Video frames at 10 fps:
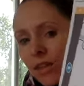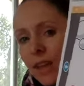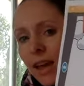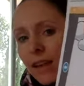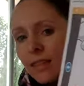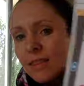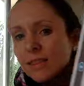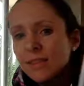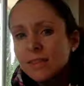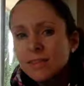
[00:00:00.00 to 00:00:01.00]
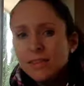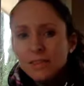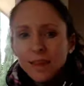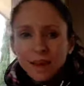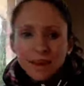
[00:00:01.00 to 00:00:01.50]
that
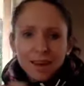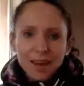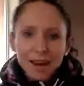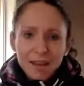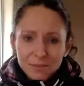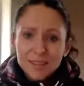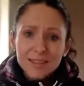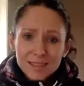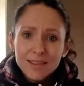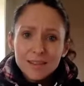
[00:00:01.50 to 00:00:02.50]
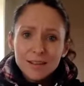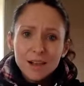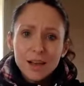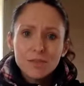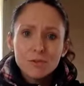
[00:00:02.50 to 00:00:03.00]
they can have success in the
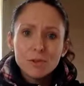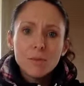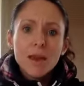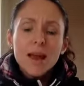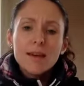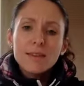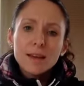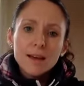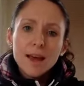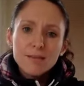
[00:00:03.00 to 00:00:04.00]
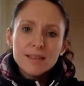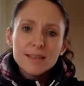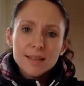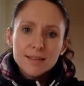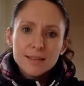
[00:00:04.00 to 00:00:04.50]
classroom and they can have
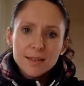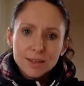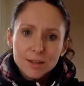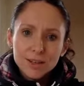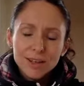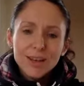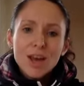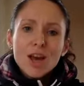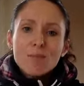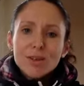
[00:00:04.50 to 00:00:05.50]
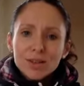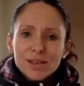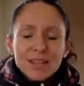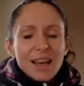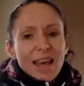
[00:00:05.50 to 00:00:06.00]
success in their learning,
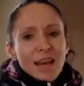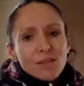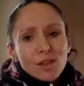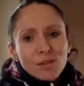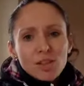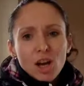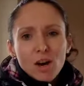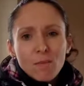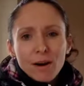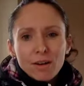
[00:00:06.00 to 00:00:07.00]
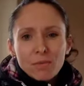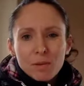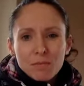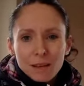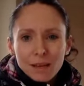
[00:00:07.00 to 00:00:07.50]
because even though a child might not
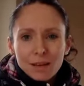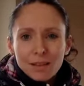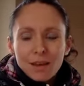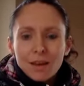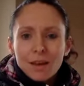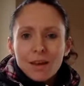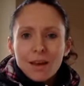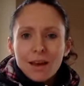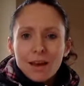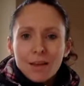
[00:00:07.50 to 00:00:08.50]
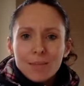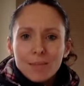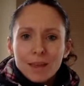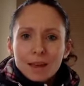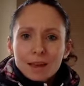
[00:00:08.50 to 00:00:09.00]
be meeting their
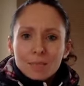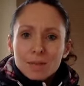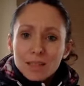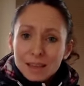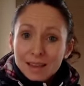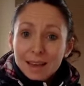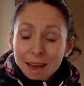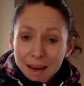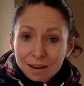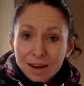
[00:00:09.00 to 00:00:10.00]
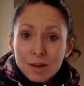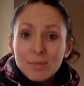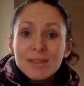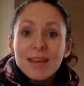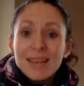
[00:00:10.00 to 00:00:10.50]
particular
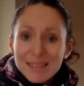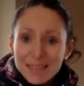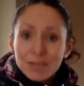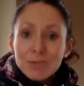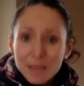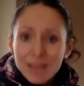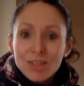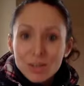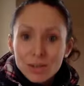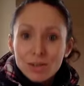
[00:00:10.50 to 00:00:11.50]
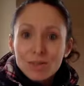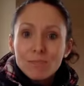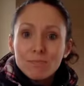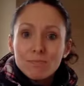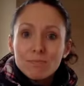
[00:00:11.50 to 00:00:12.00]
outcomes, they still need to
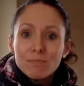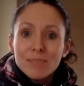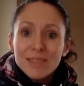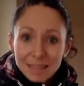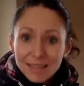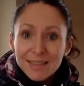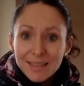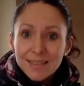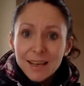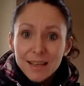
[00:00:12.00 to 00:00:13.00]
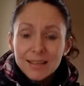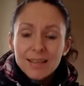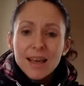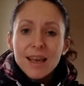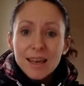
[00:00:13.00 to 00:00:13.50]
see success
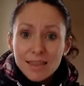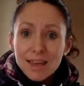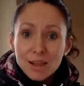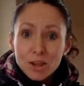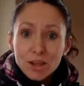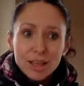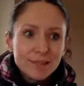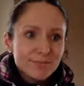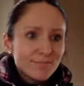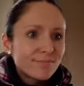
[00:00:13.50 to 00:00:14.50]
in their learning.